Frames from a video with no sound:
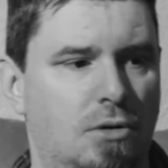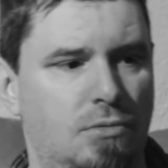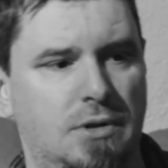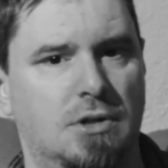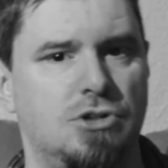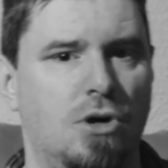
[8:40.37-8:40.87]

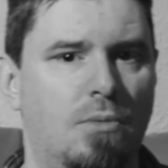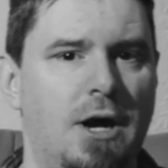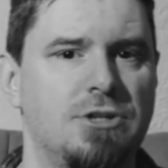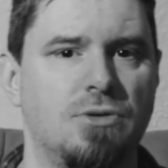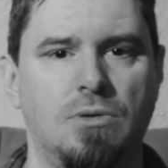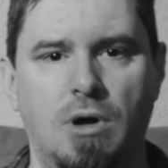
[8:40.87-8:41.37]
when the show My
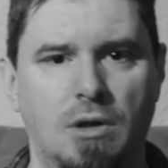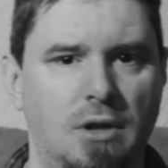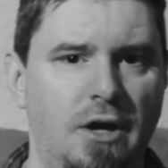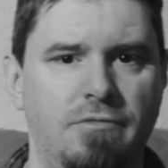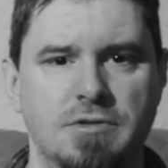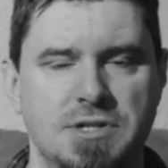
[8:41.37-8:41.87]
So-Called
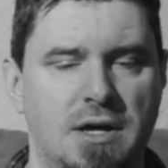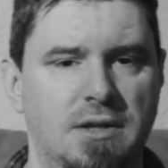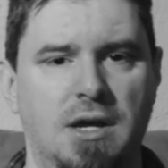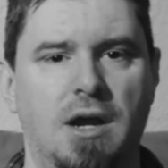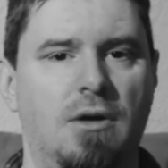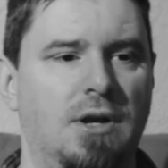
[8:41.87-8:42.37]
Life was on
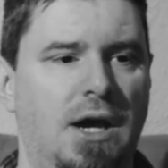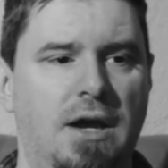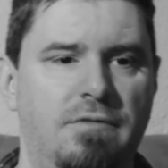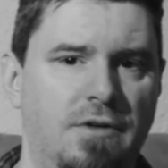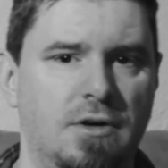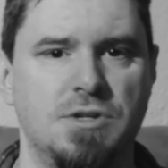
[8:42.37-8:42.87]
the air and I
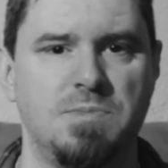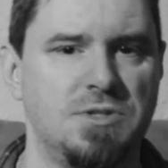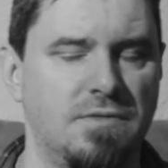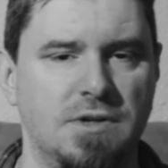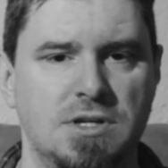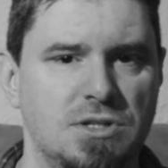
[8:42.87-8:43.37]
had very
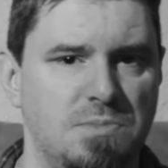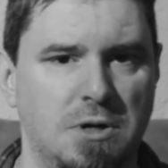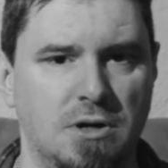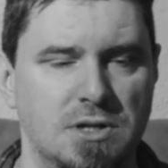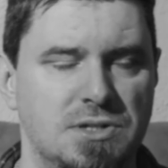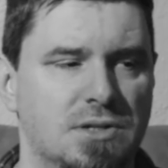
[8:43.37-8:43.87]
specific
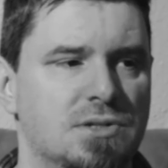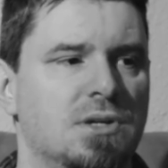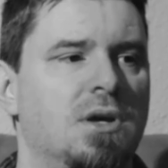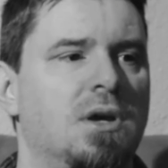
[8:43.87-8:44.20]
experiences.